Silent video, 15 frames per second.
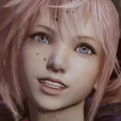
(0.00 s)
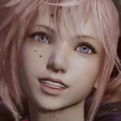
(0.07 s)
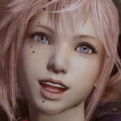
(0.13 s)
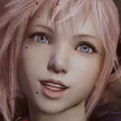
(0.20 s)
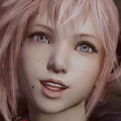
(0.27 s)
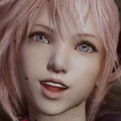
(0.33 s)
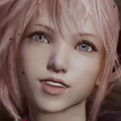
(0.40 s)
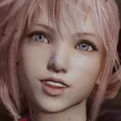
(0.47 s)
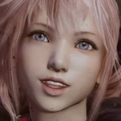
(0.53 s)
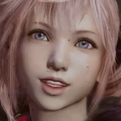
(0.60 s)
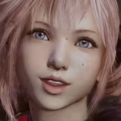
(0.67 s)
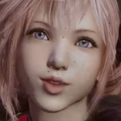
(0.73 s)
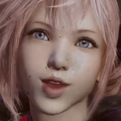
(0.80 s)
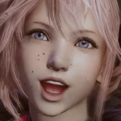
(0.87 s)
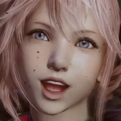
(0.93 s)
be the end of
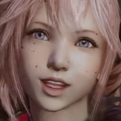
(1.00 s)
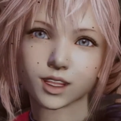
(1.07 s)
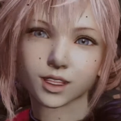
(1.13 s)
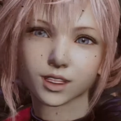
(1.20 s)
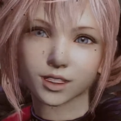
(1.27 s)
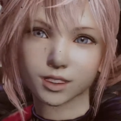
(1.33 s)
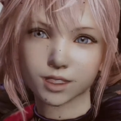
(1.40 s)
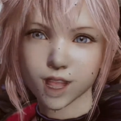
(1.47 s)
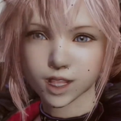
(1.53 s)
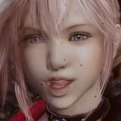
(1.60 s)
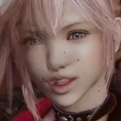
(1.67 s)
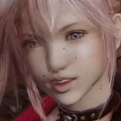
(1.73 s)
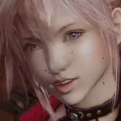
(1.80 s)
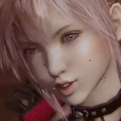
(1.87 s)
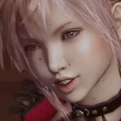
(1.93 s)
this world,
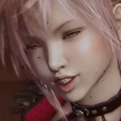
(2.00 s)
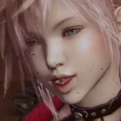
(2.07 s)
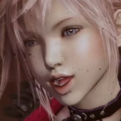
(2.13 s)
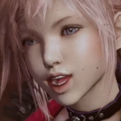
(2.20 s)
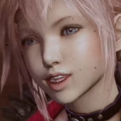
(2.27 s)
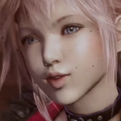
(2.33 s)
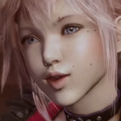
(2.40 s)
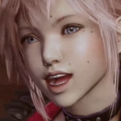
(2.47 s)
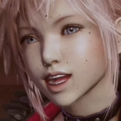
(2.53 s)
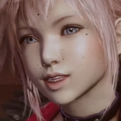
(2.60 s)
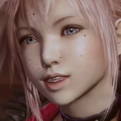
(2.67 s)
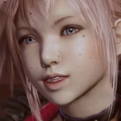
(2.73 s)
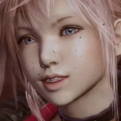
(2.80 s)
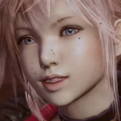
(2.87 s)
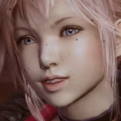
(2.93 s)
and the future as
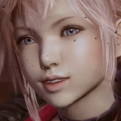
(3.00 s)
well.